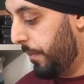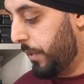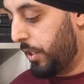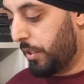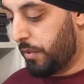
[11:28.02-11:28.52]

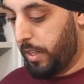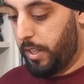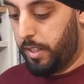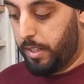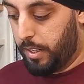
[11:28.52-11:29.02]
which is
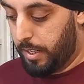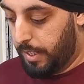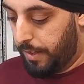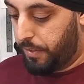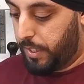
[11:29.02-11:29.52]
great.
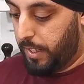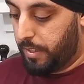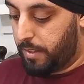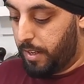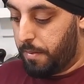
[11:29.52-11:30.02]
I've
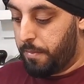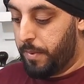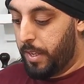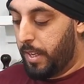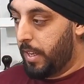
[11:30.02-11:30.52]
seen
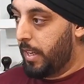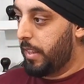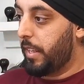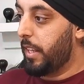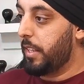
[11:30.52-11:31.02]

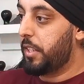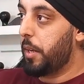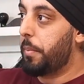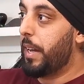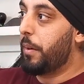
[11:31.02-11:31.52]
the other
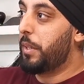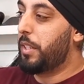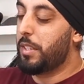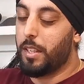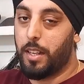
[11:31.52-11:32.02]
Scheppach,
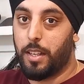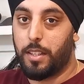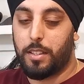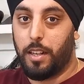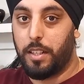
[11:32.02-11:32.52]
which is a
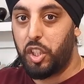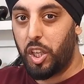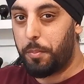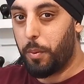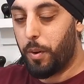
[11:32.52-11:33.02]
slightly
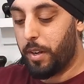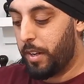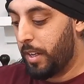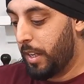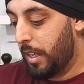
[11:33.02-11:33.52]
cheaper
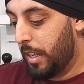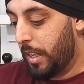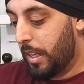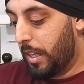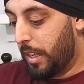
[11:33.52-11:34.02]
one.
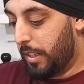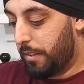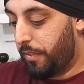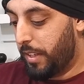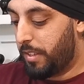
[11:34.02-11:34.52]
The
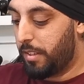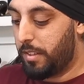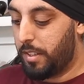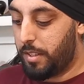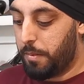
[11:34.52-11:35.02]
fence is
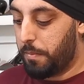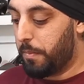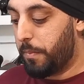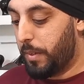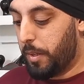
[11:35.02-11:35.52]
just
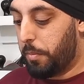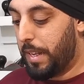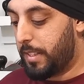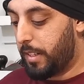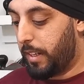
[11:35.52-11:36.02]
some little
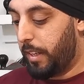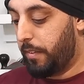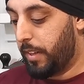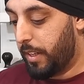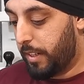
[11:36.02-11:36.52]
plastic
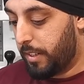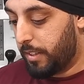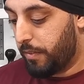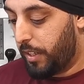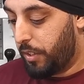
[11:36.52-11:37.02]
lever, it
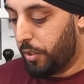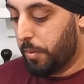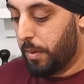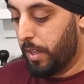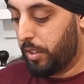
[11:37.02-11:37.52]
doesn't really do
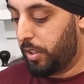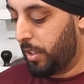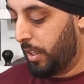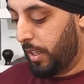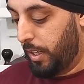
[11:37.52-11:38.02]
much.